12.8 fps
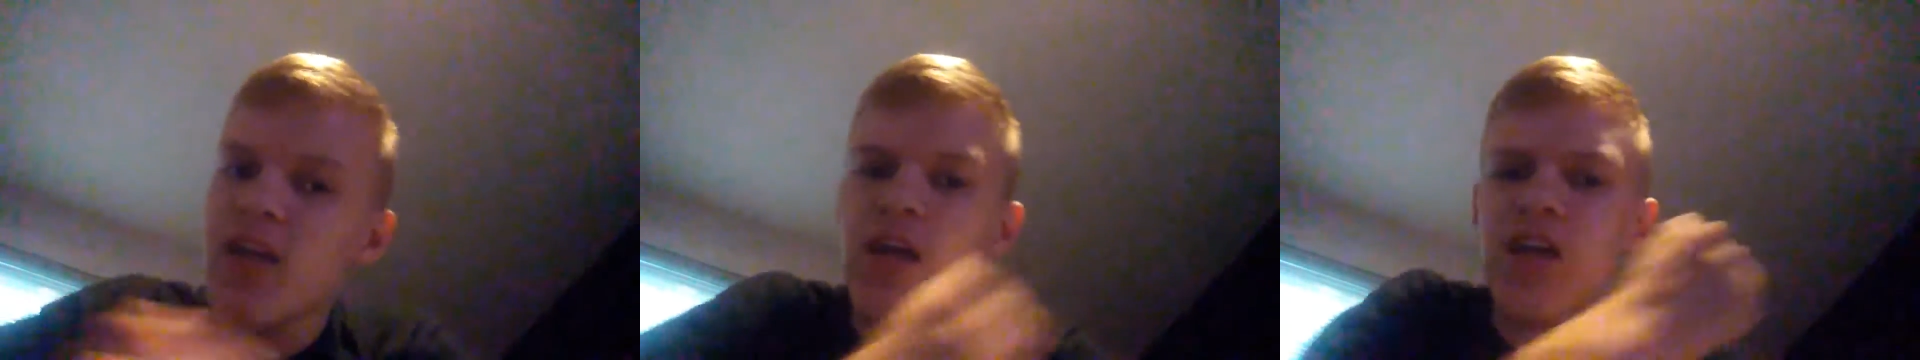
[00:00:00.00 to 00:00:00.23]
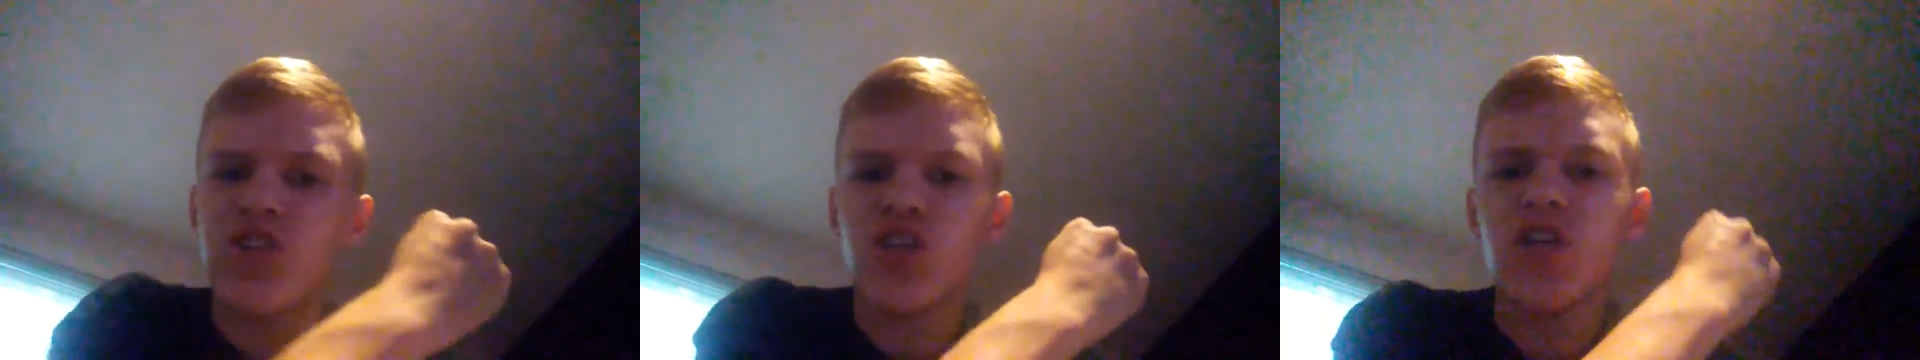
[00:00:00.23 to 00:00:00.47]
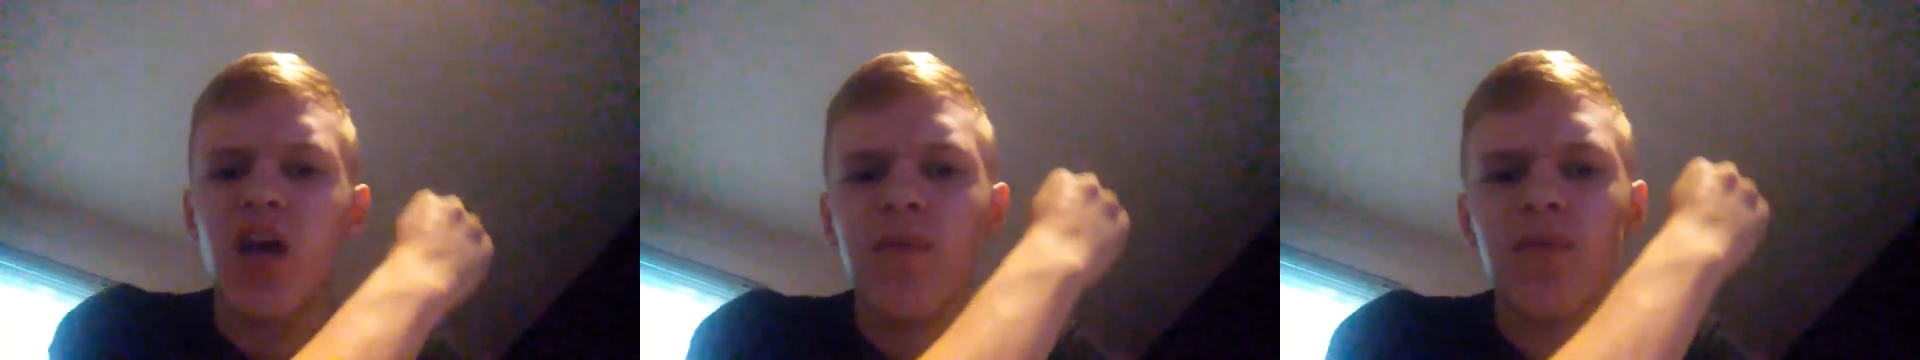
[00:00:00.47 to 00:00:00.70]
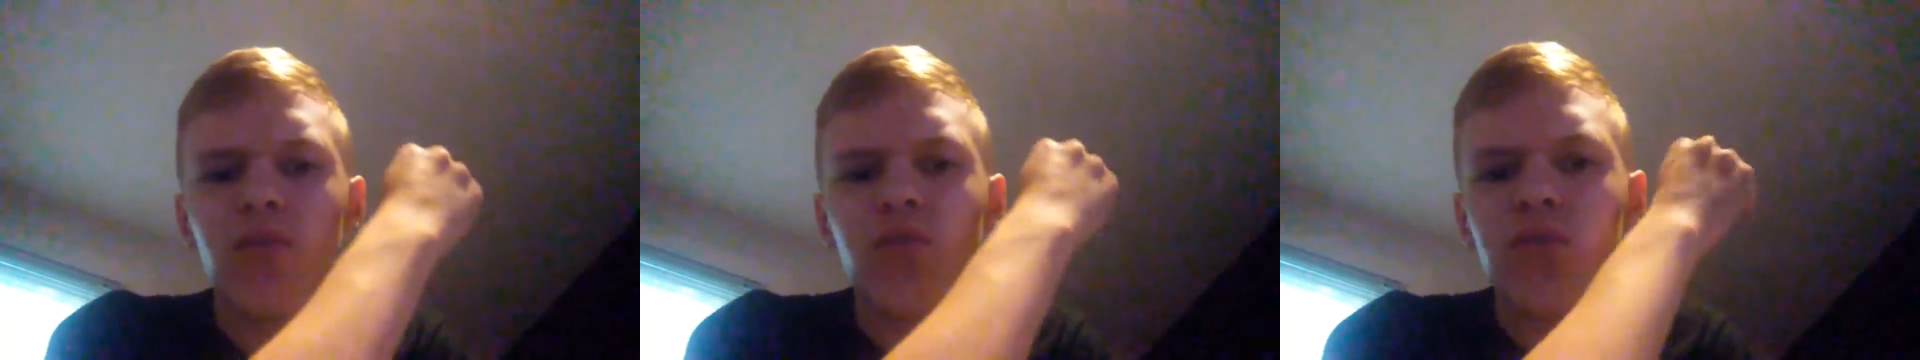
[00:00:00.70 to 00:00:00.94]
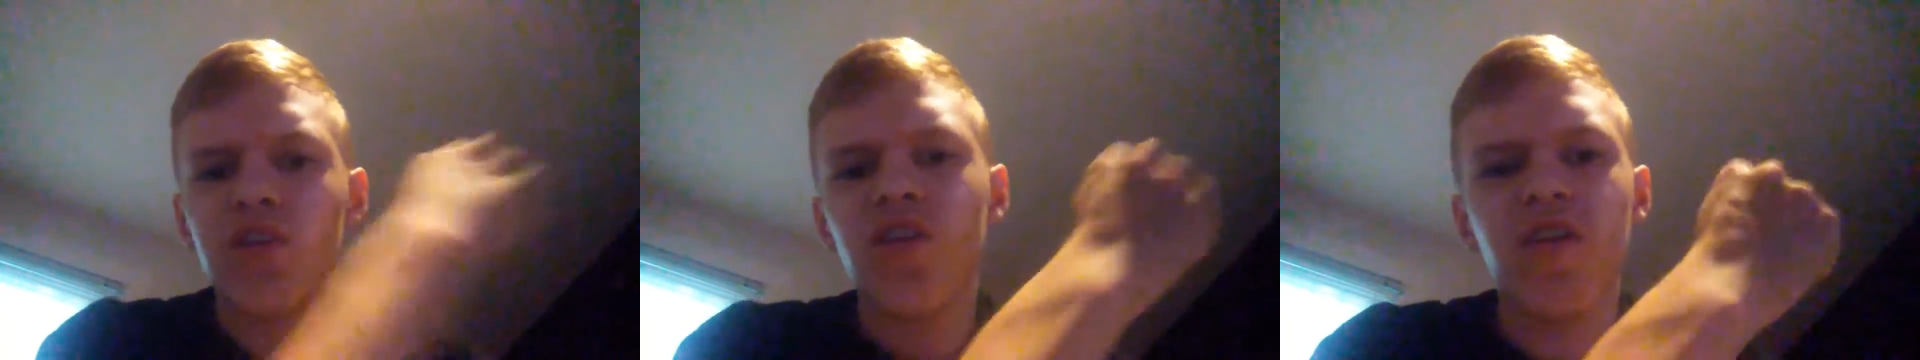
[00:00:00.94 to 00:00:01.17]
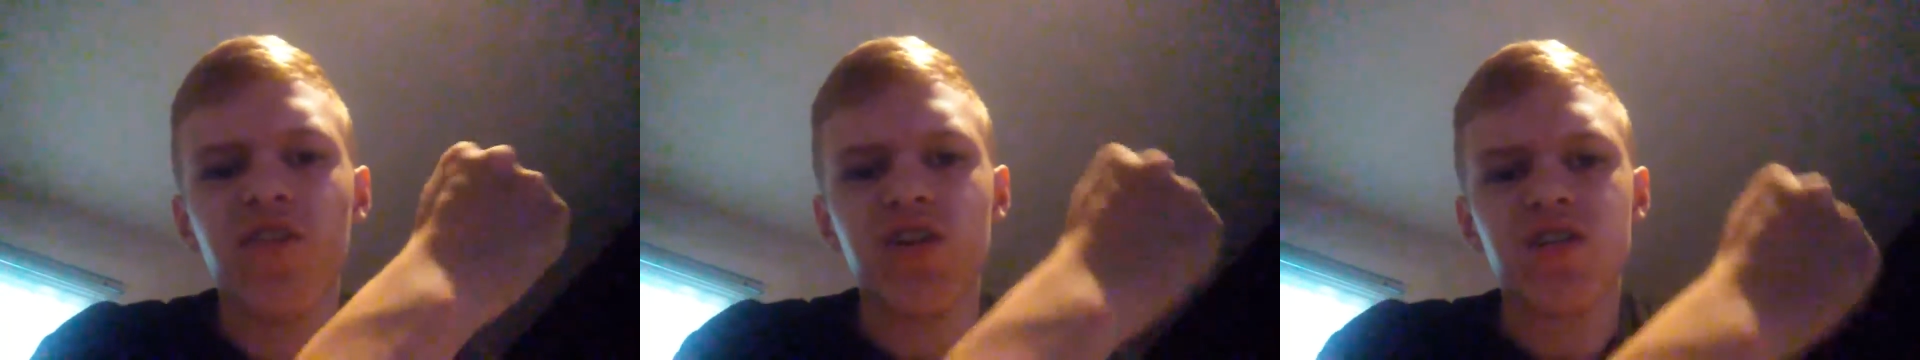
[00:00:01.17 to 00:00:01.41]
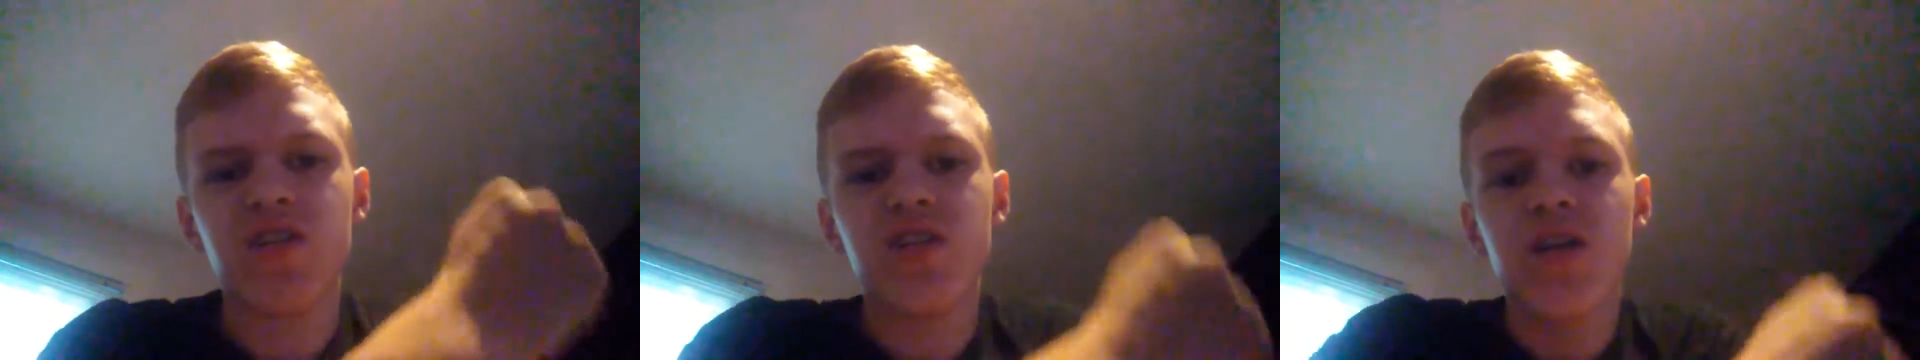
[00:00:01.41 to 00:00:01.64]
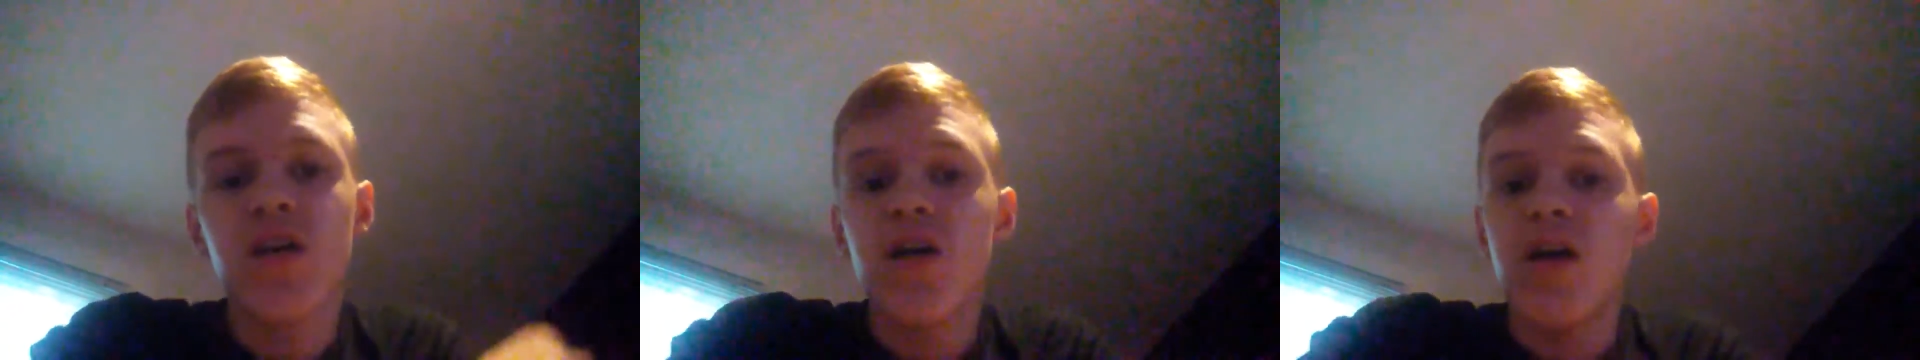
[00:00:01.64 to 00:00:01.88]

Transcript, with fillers: AHCW universe.